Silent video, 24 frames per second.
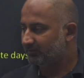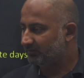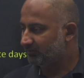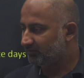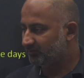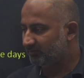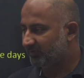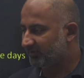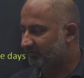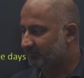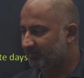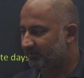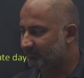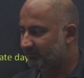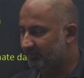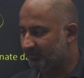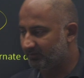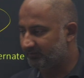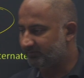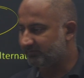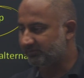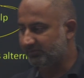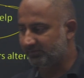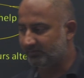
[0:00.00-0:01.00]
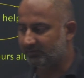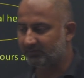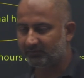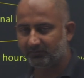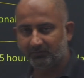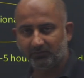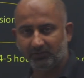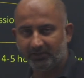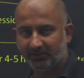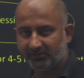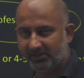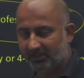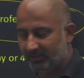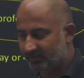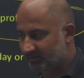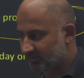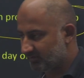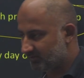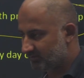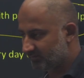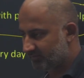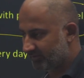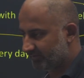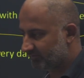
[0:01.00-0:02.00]
You must be a real genius to get that,
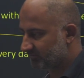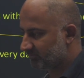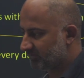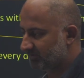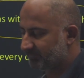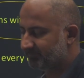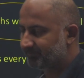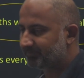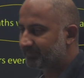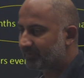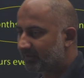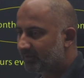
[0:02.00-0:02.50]
trust me.